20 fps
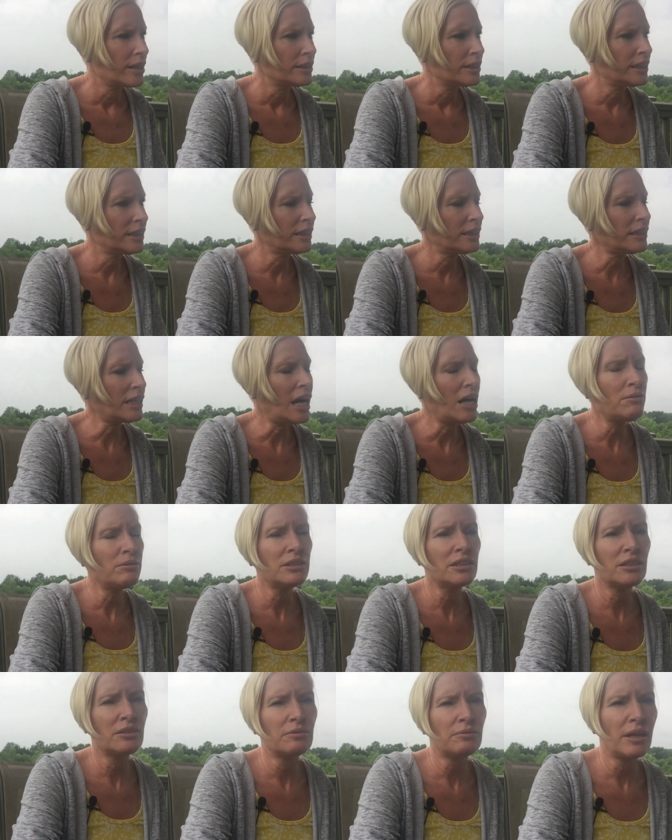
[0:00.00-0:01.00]
She says, I
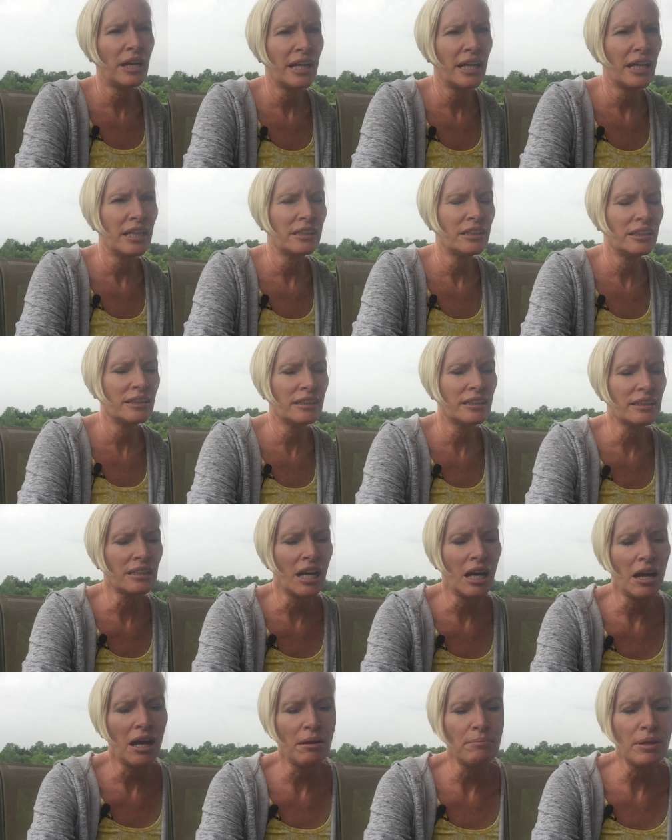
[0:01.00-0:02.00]
wasn't right. She says,
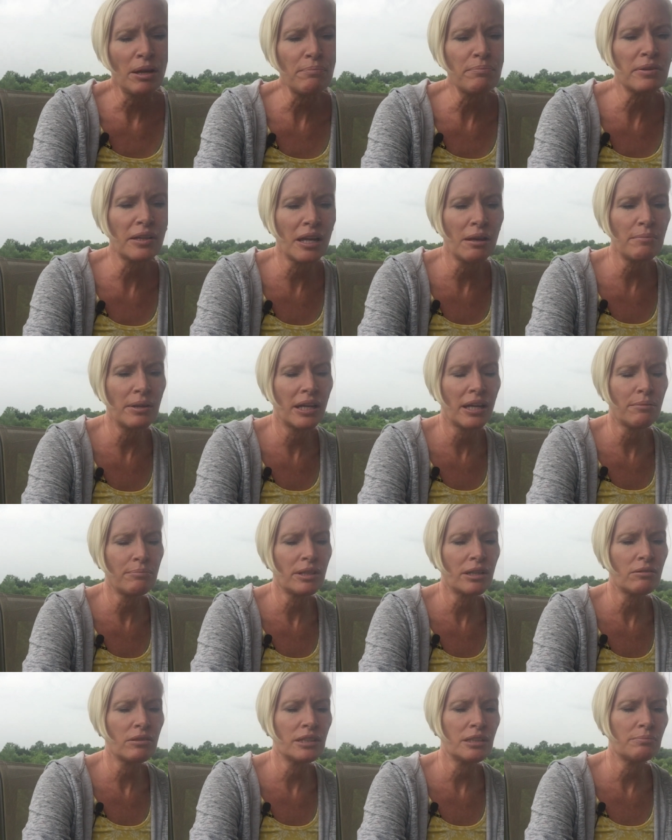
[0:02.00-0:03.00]
I, am not blaming, I'm
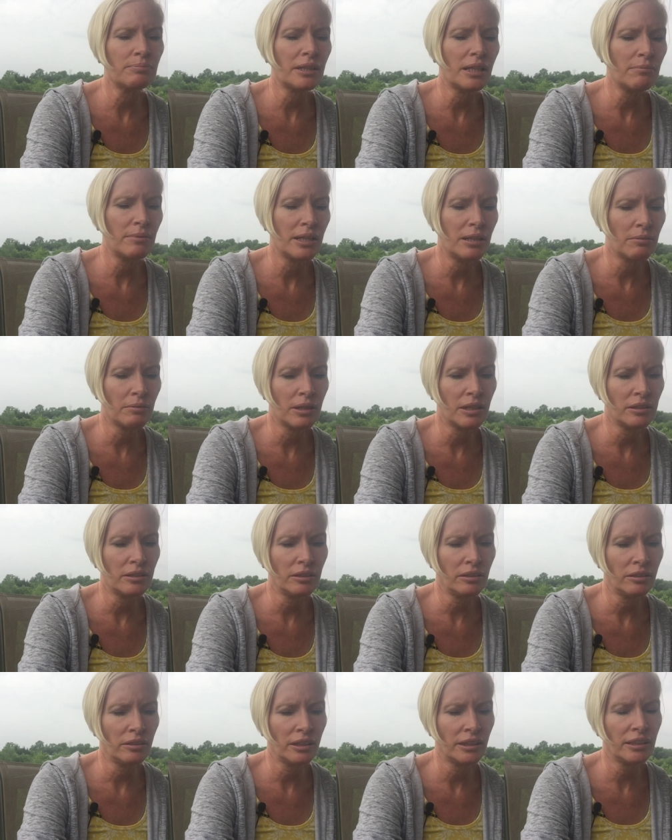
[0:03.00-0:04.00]
not going to blame
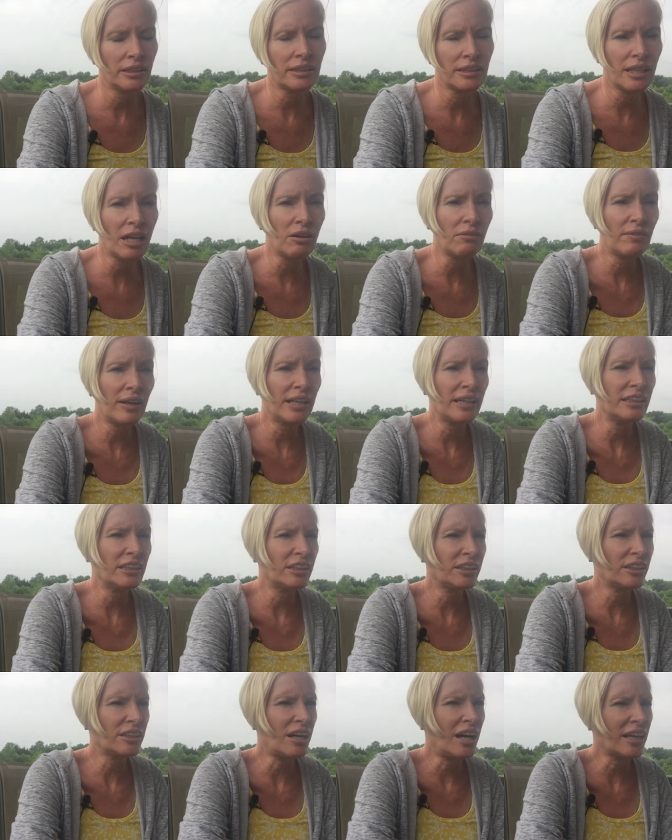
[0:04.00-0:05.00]
anyone. She says, now finally
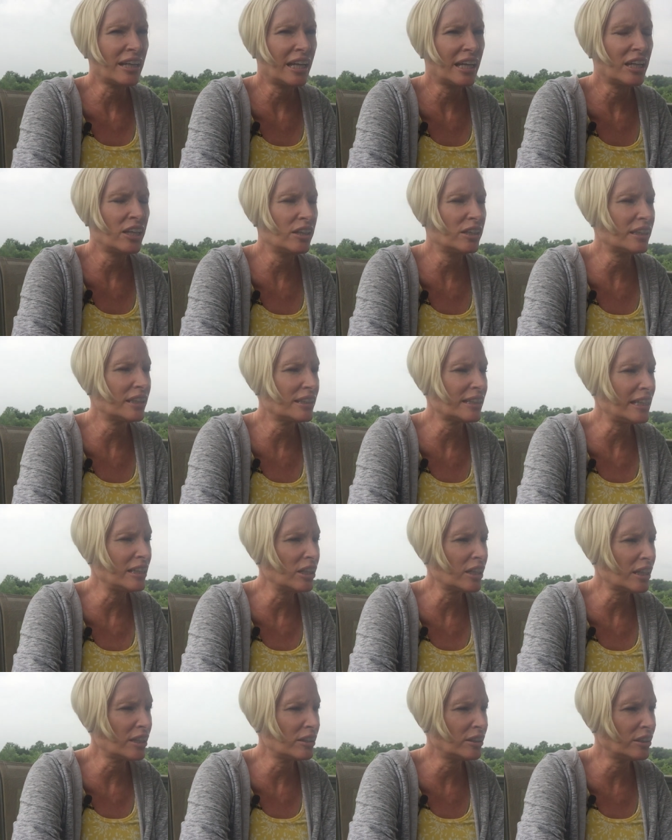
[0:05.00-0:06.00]
she's talking good because I
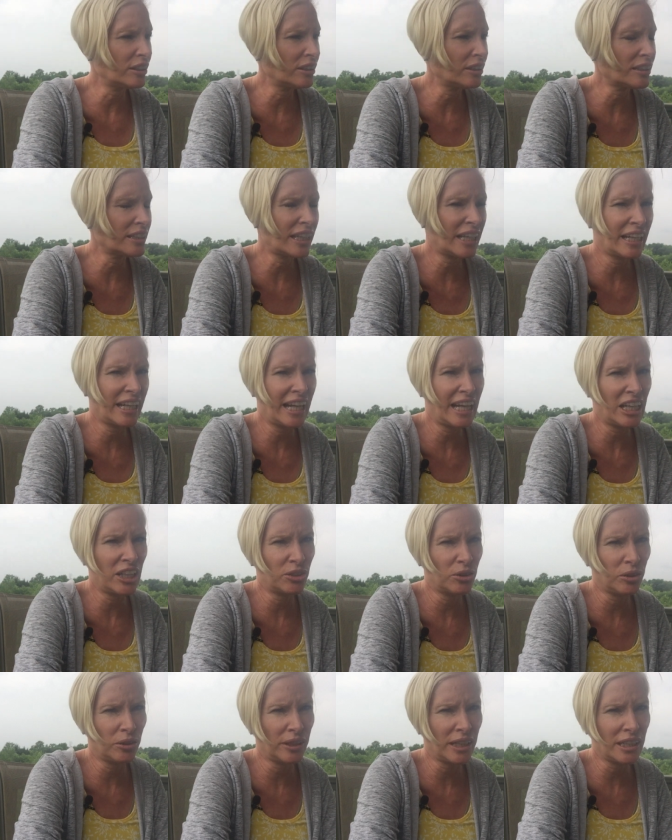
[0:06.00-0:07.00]
look at her and she looks like an eight
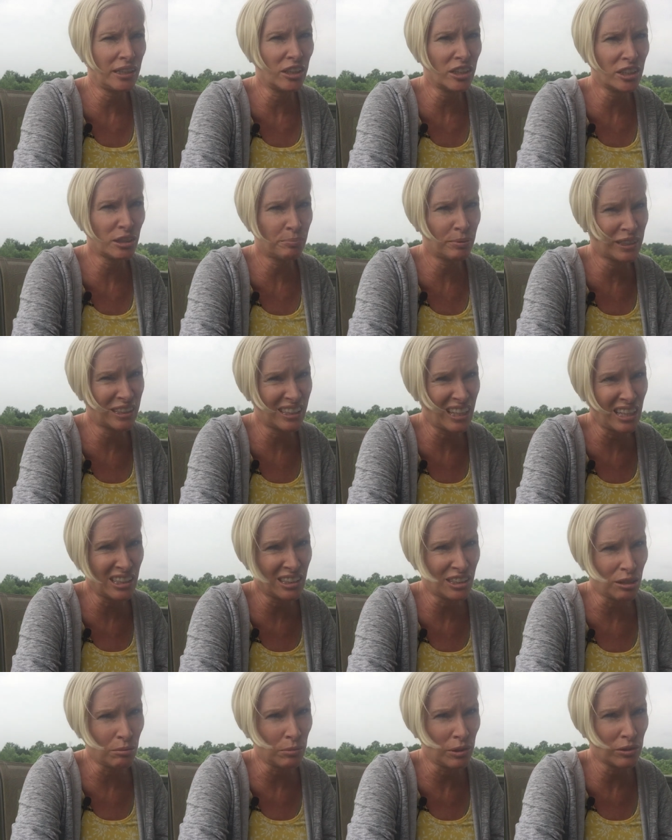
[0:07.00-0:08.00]
year old that looks
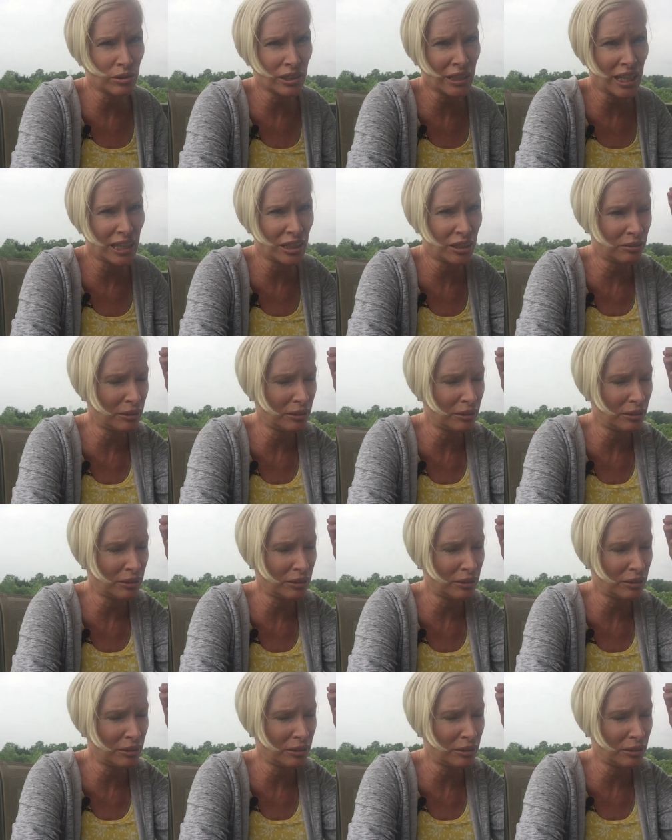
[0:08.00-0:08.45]
possessed almost, kind of